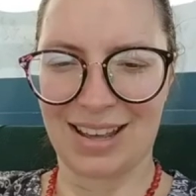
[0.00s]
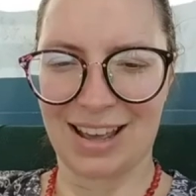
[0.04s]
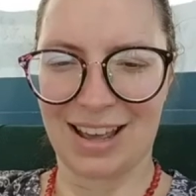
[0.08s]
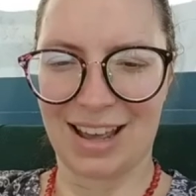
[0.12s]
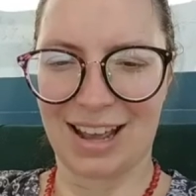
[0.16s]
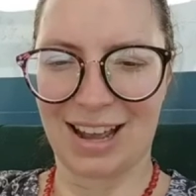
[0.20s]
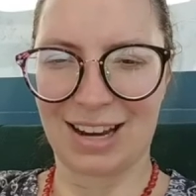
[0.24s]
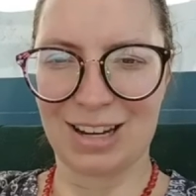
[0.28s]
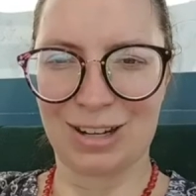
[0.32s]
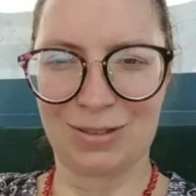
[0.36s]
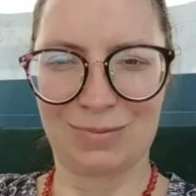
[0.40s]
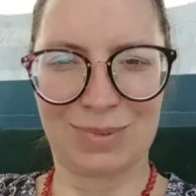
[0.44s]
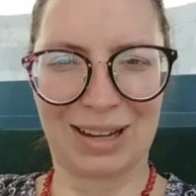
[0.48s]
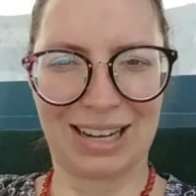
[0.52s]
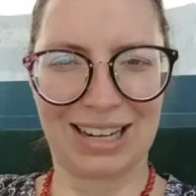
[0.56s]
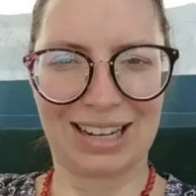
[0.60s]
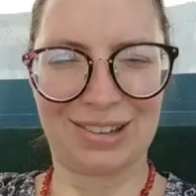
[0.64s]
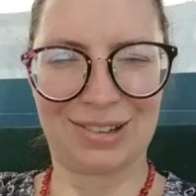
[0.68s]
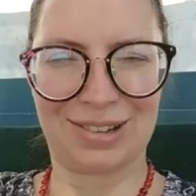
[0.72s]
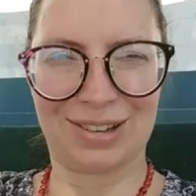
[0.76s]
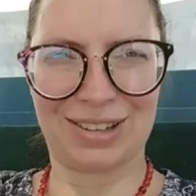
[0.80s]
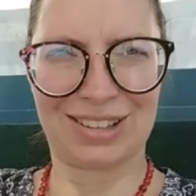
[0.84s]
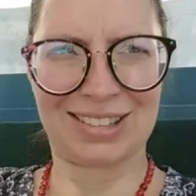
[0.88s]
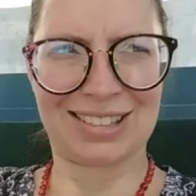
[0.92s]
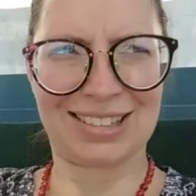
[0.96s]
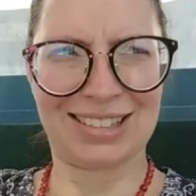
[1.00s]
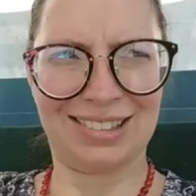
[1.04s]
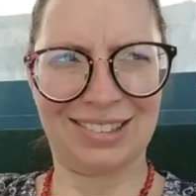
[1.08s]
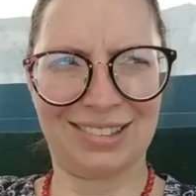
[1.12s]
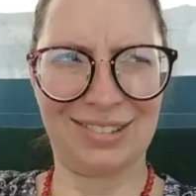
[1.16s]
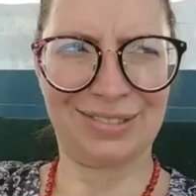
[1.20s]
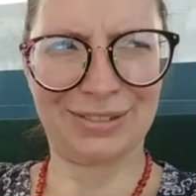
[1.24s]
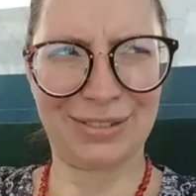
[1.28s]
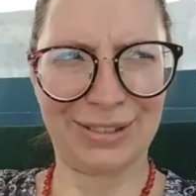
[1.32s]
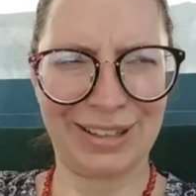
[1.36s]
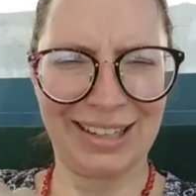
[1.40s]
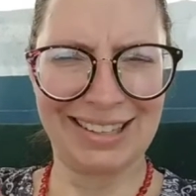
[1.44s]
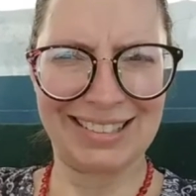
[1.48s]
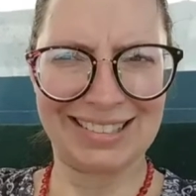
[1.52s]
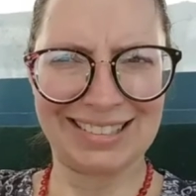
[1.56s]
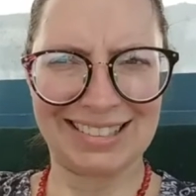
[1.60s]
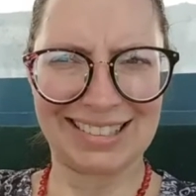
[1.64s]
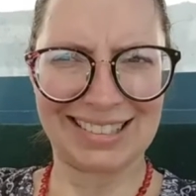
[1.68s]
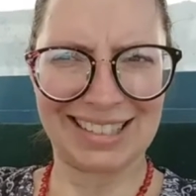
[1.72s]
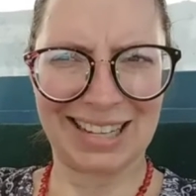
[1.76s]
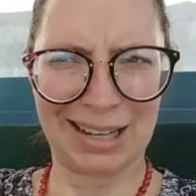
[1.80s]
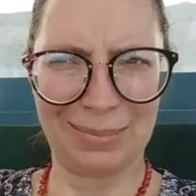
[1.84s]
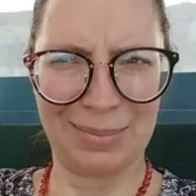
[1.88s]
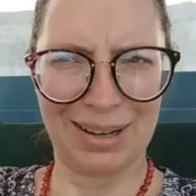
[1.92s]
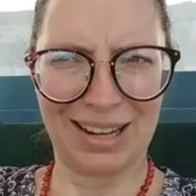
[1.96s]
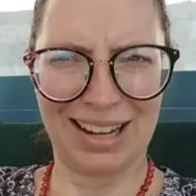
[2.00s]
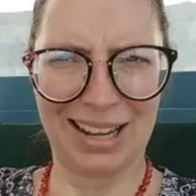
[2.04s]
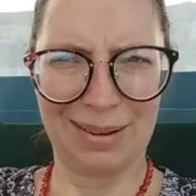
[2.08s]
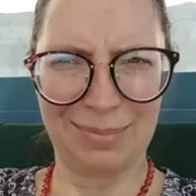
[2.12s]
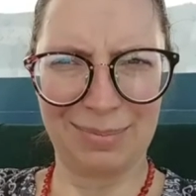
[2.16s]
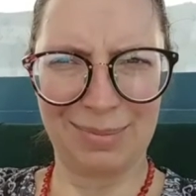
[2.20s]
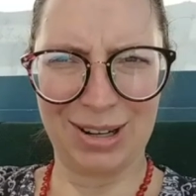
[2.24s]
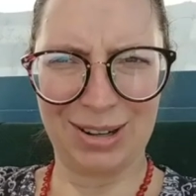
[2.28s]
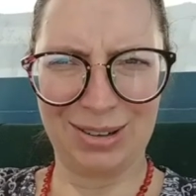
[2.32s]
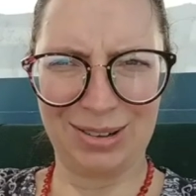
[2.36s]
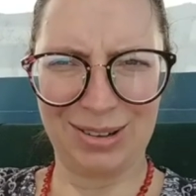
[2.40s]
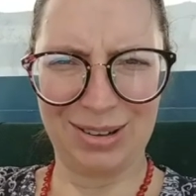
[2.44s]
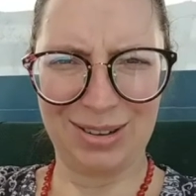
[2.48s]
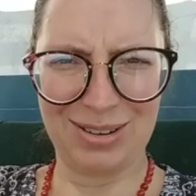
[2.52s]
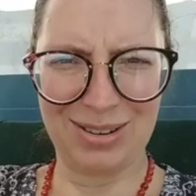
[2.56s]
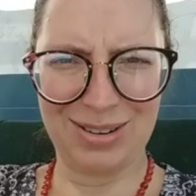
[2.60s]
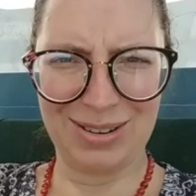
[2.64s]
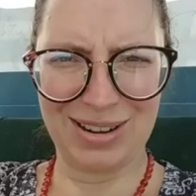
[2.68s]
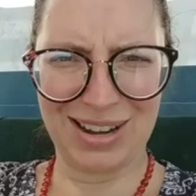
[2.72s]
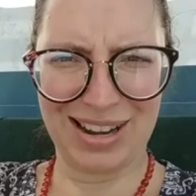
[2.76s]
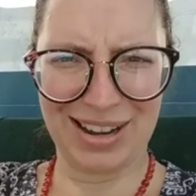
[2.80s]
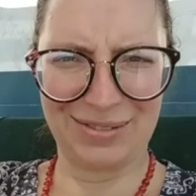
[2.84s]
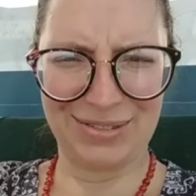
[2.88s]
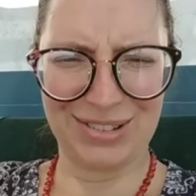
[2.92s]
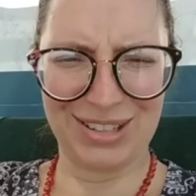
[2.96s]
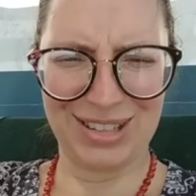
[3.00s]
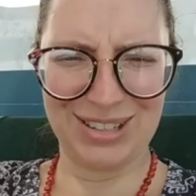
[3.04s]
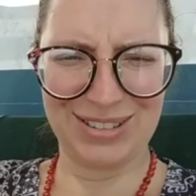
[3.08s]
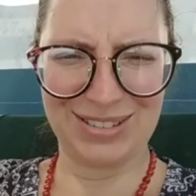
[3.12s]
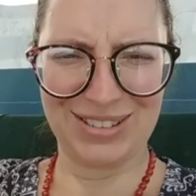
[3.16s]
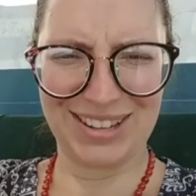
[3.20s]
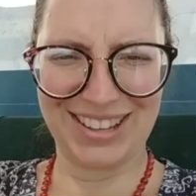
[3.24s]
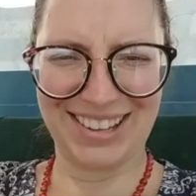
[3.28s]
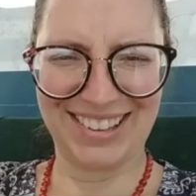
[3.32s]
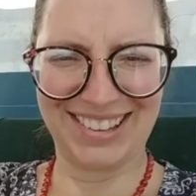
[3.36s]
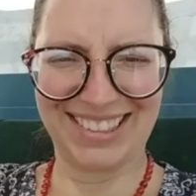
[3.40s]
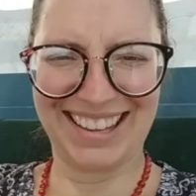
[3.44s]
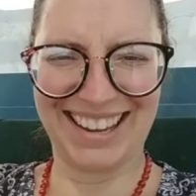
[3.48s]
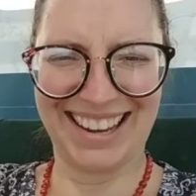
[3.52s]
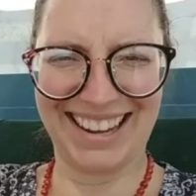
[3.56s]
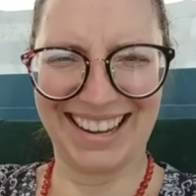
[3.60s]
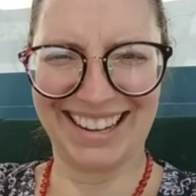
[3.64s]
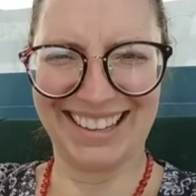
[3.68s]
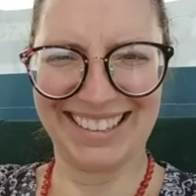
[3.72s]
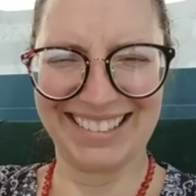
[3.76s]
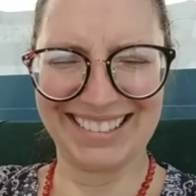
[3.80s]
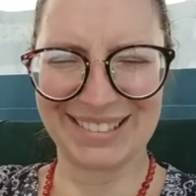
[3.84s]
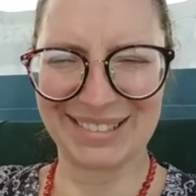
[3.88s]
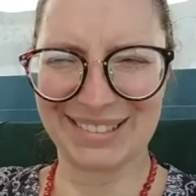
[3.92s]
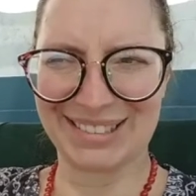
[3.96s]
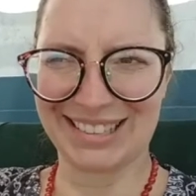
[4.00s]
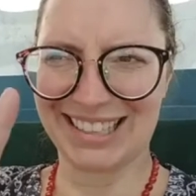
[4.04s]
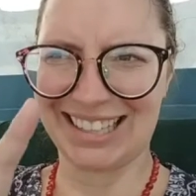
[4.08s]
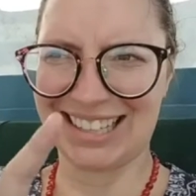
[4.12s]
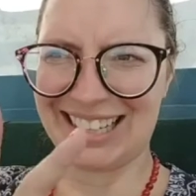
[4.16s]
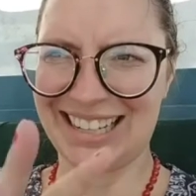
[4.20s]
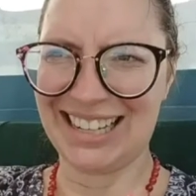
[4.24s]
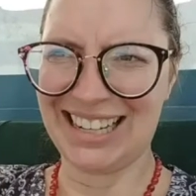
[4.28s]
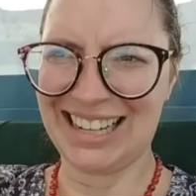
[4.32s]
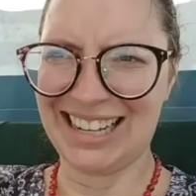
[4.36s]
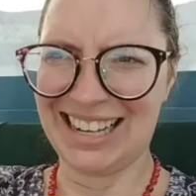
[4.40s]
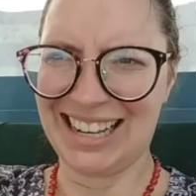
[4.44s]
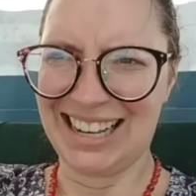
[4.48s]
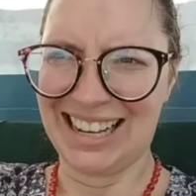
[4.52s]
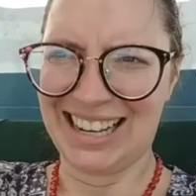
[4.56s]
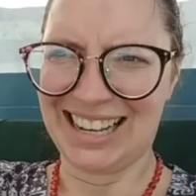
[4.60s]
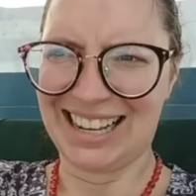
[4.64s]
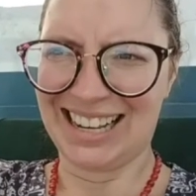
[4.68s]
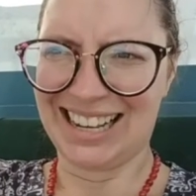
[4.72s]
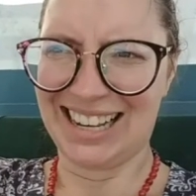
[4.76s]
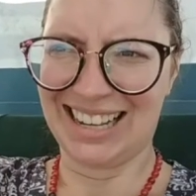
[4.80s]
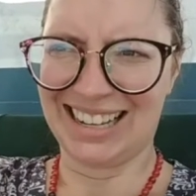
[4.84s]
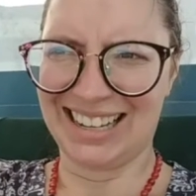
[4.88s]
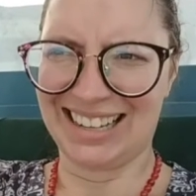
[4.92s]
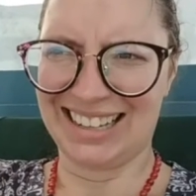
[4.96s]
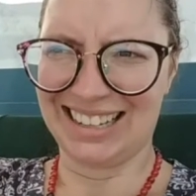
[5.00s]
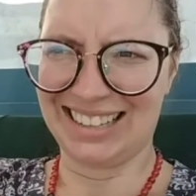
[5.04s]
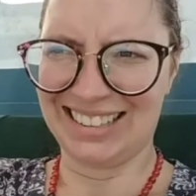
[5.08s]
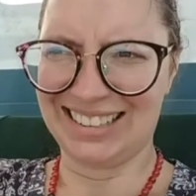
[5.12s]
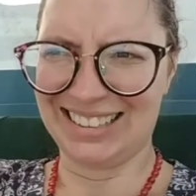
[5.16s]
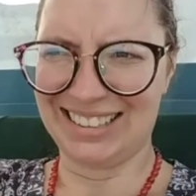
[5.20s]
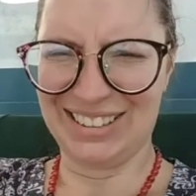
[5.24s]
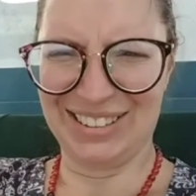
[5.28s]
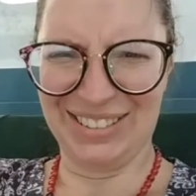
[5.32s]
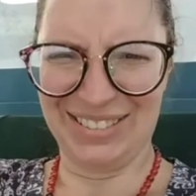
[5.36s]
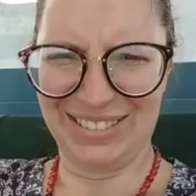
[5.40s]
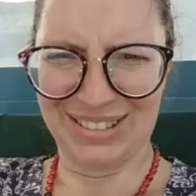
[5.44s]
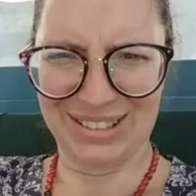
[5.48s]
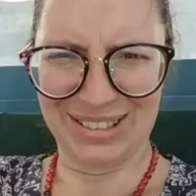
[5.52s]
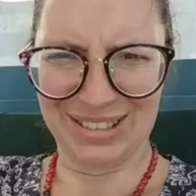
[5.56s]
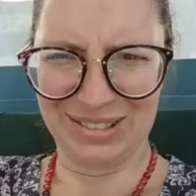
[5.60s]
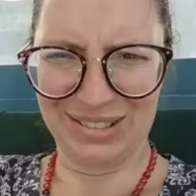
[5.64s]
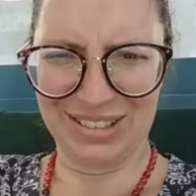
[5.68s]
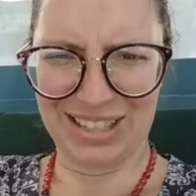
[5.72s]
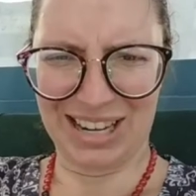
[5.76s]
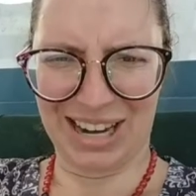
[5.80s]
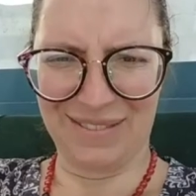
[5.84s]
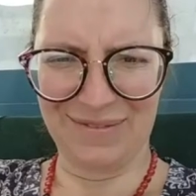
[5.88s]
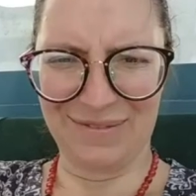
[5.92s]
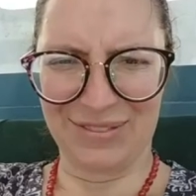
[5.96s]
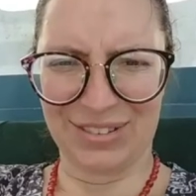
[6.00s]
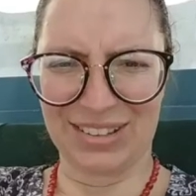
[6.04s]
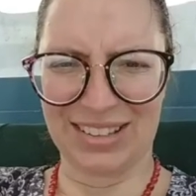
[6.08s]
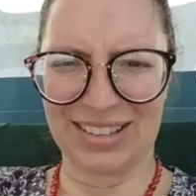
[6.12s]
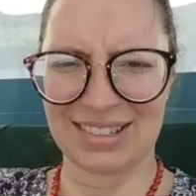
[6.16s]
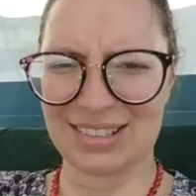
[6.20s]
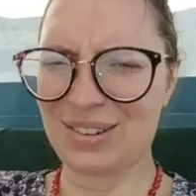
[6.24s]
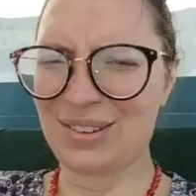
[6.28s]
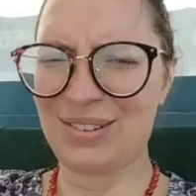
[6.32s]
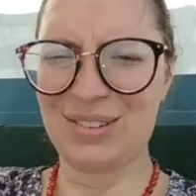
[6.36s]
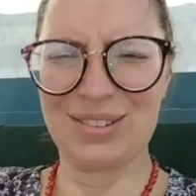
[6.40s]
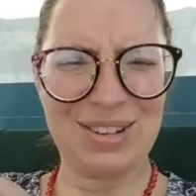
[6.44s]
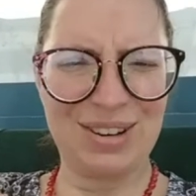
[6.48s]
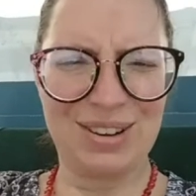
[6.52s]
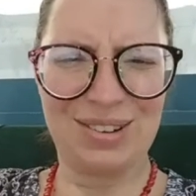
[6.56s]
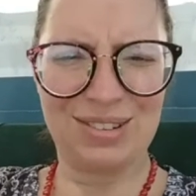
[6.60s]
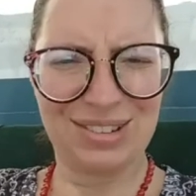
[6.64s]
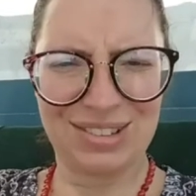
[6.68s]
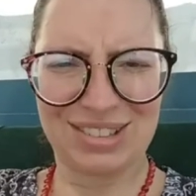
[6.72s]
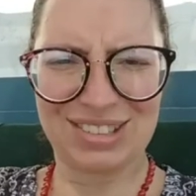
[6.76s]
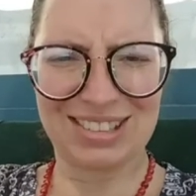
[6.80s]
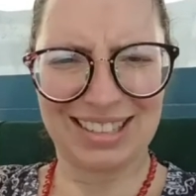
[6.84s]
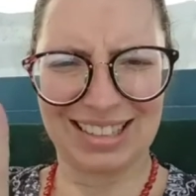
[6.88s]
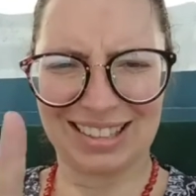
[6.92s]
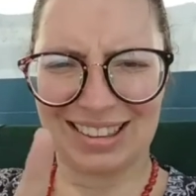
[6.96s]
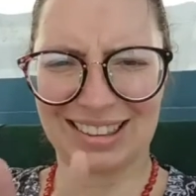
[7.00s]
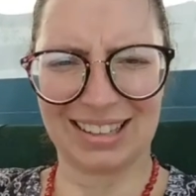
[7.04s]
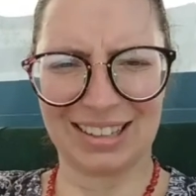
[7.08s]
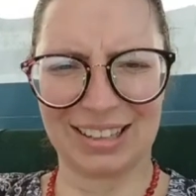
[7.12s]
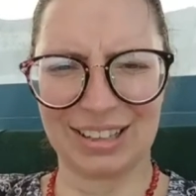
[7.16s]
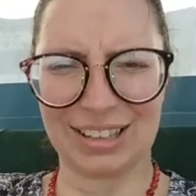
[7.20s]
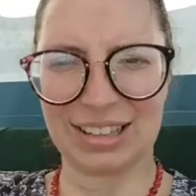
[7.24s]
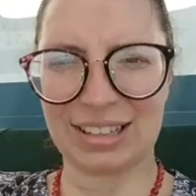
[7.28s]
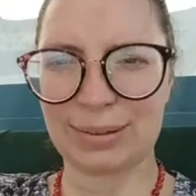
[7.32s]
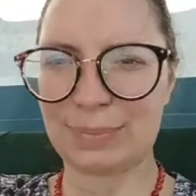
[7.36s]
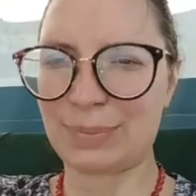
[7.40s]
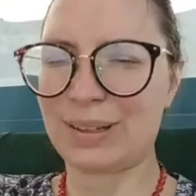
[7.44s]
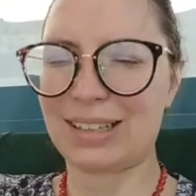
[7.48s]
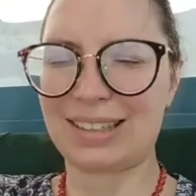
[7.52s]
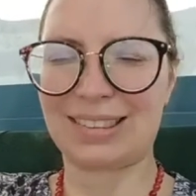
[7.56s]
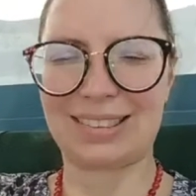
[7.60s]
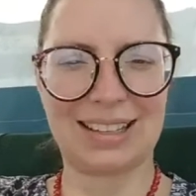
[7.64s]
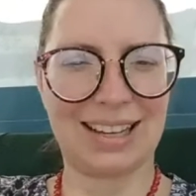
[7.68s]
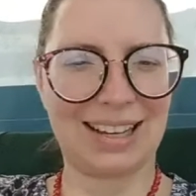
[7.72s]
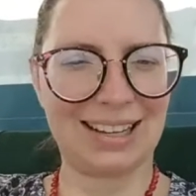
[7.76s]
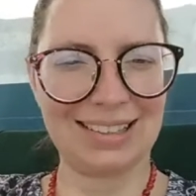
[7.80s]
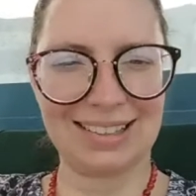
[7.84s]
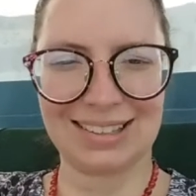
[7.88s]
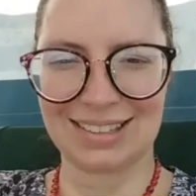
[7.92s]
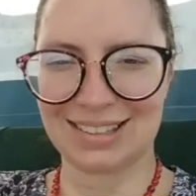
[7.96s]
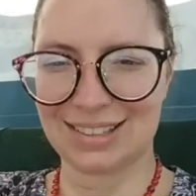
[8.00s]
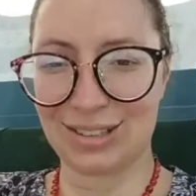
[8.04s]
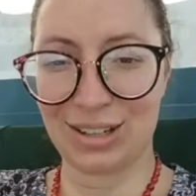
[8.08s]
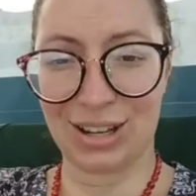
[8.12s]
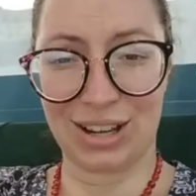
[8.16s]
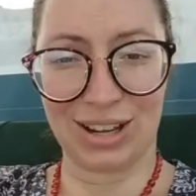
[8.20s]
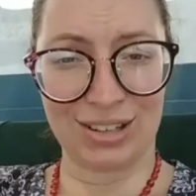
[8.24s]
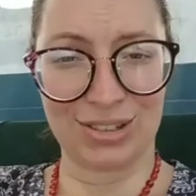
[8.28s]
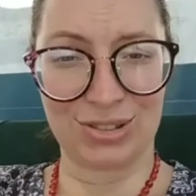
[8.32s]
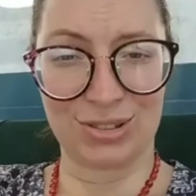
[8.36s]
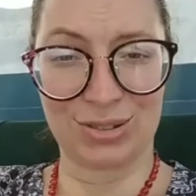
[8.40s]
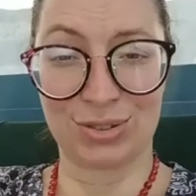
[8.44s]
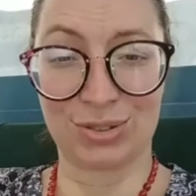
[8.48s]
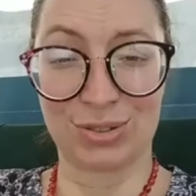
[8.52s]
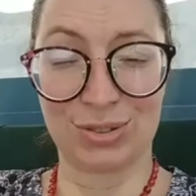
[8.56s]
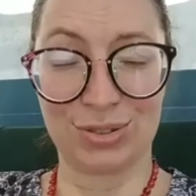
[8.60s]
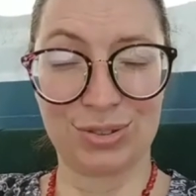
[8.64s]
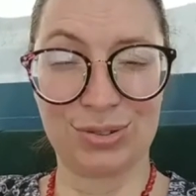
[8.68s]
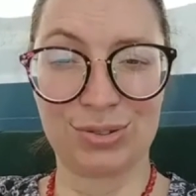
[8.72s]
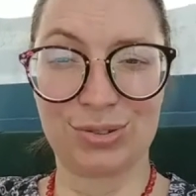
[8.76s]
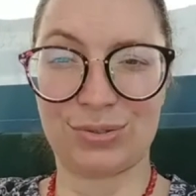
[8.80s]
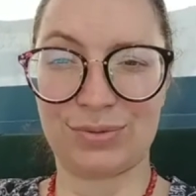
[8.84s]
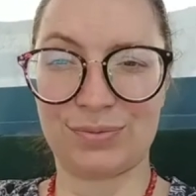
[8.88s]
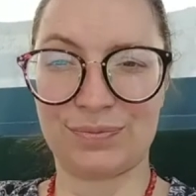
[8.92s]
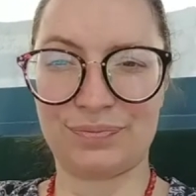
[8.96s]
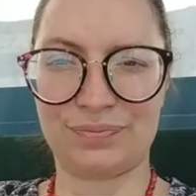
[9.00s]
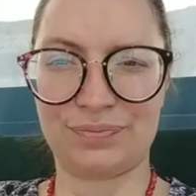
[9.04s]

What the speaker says: And you might notice little voices coming up. No, I have to do other things. Or, no, there's no time for this. Oh, no, there's nothing good. But that's not true.